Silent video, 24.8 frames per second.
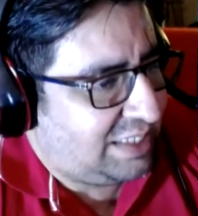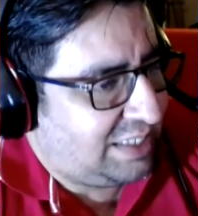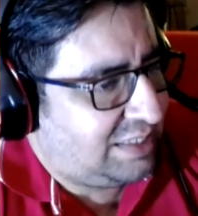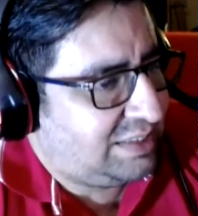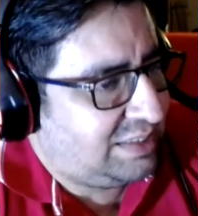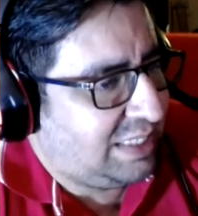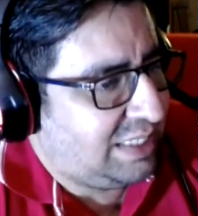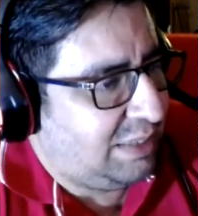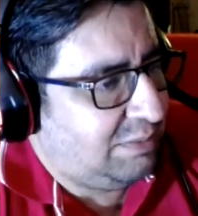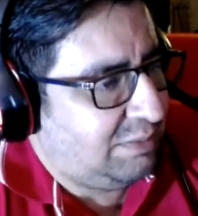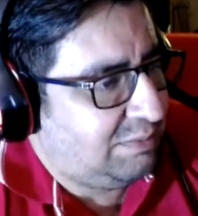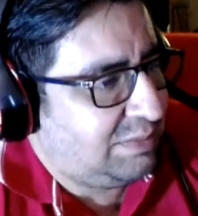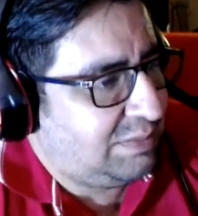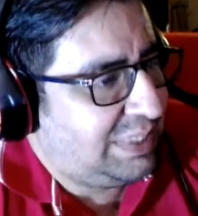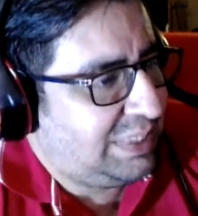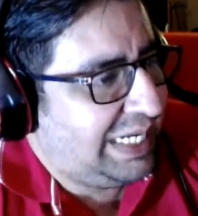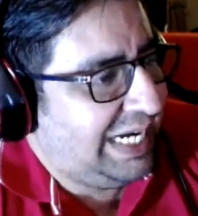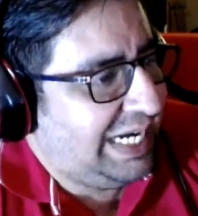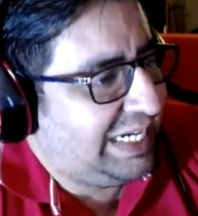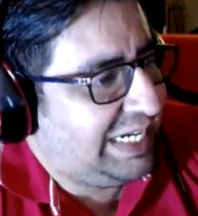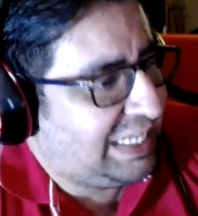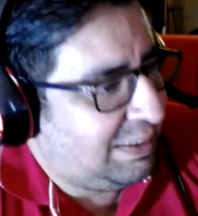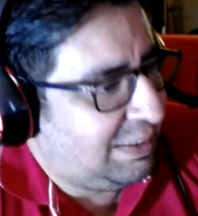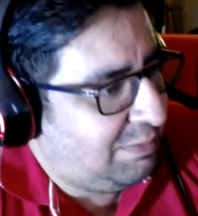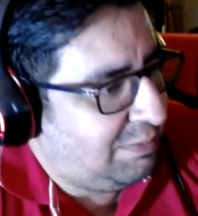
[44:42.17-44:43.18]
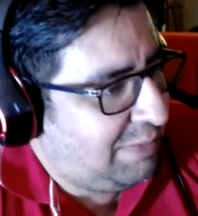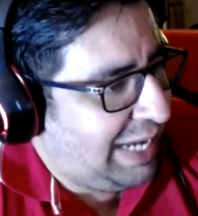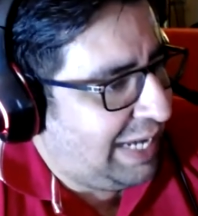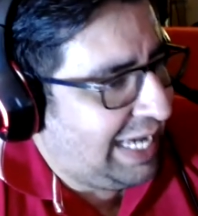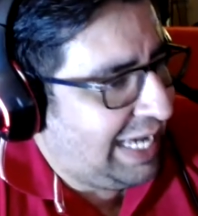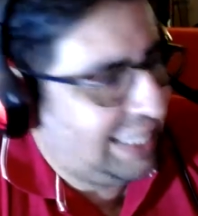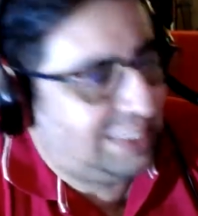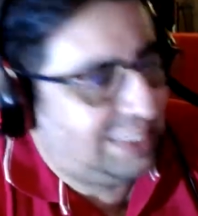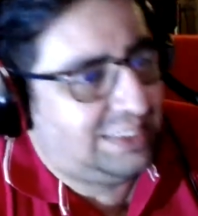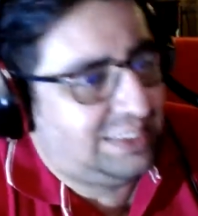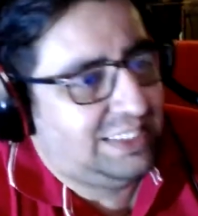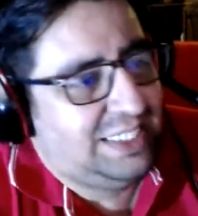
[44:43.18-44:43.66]
some great
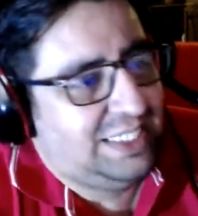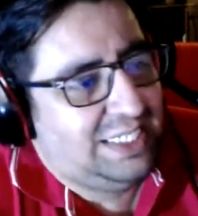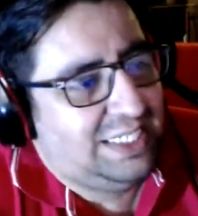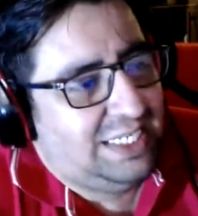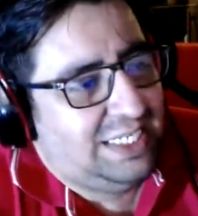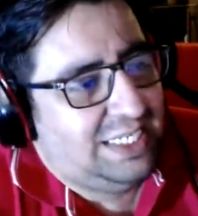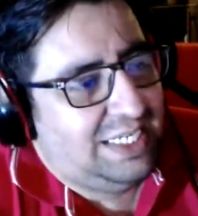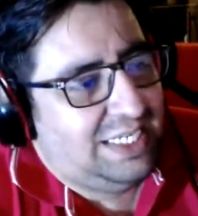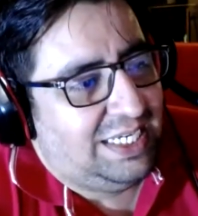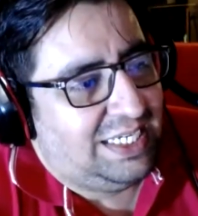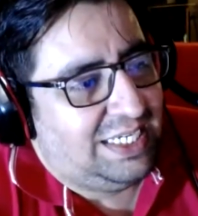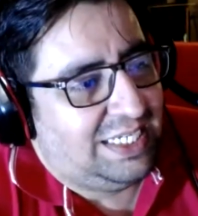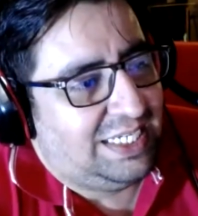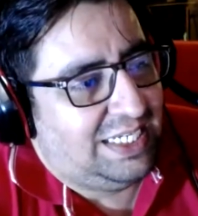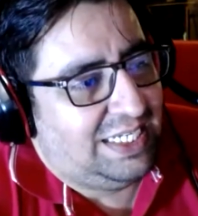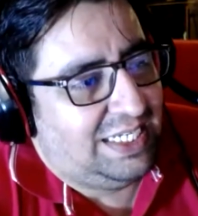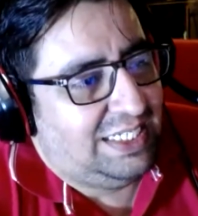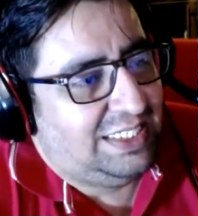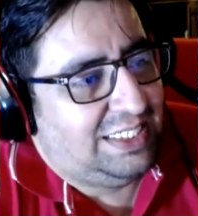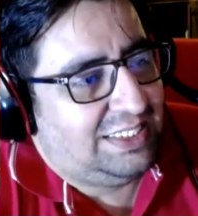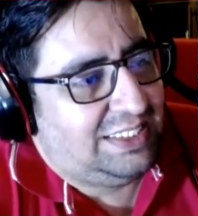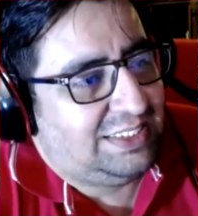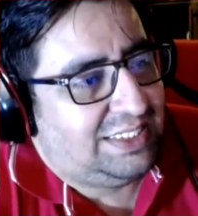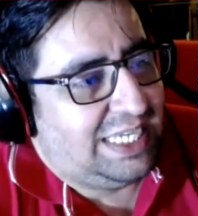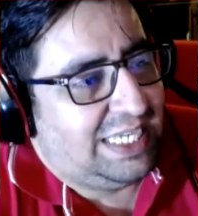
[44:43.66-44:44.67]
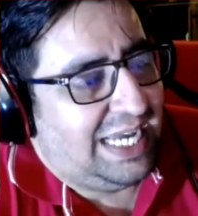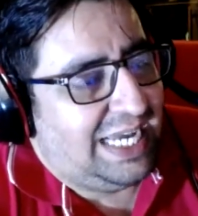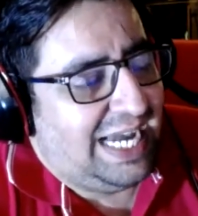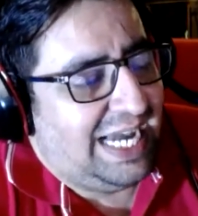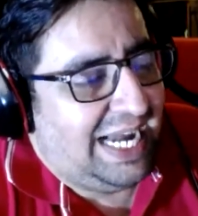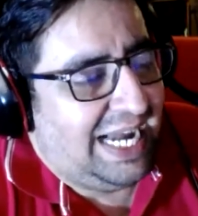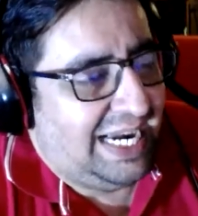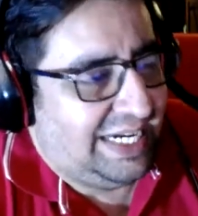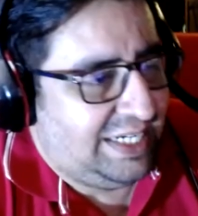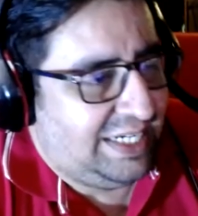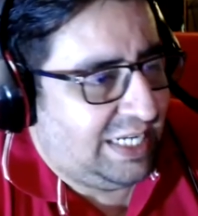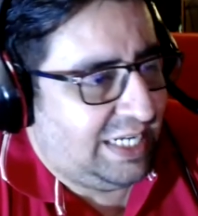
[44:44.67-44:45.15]
comebacks,
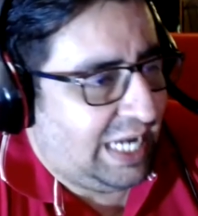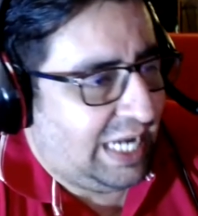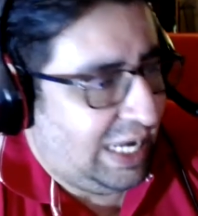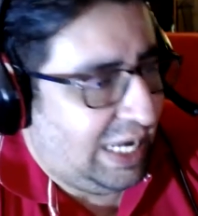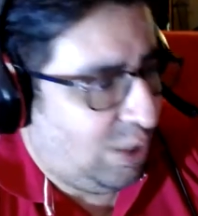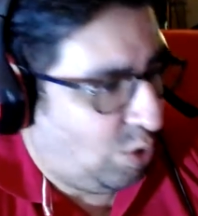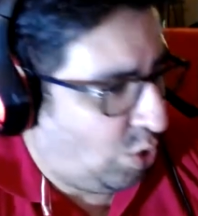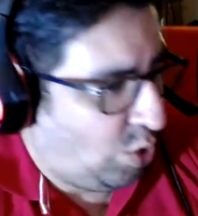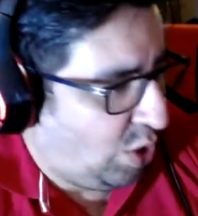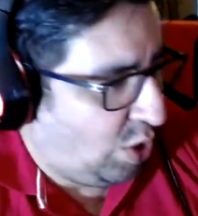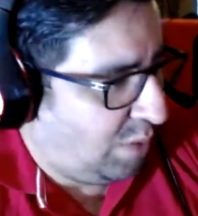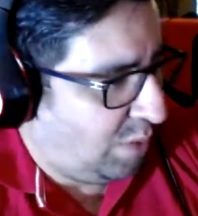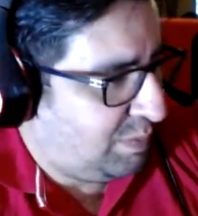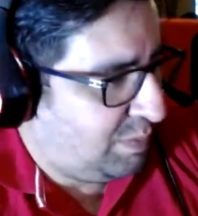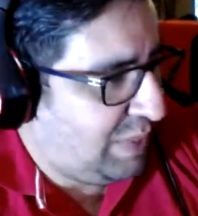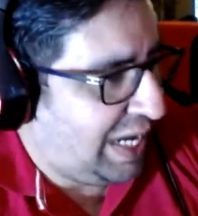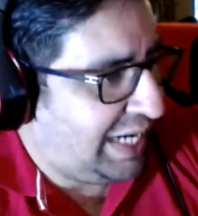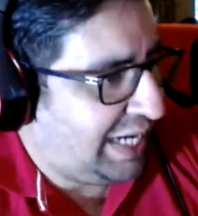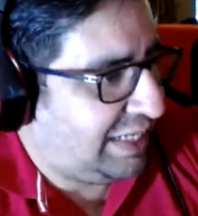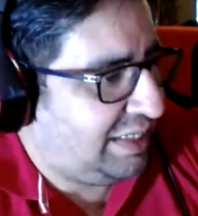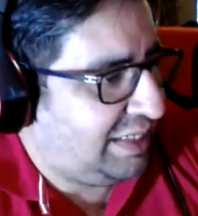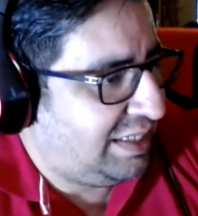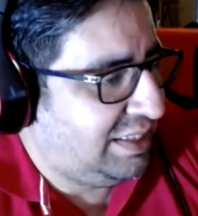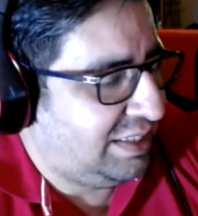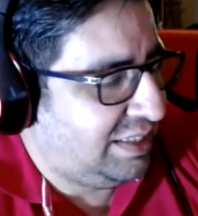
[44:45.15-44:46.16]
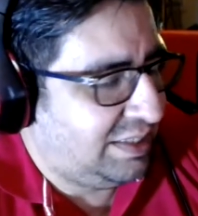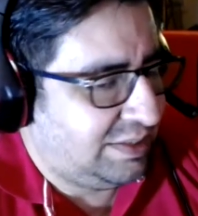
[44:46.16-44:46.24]
and I hope that